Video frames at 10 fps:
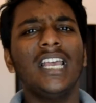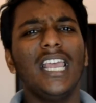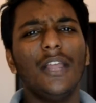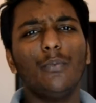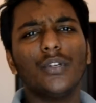
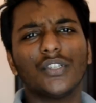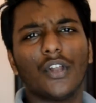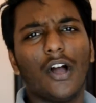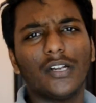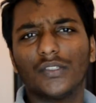It was
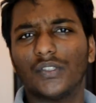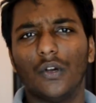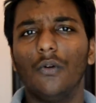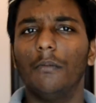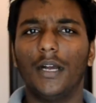not
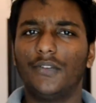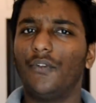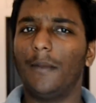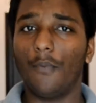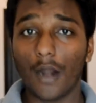so much for
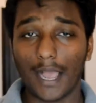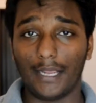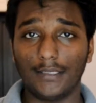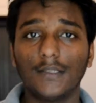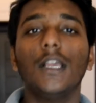the price.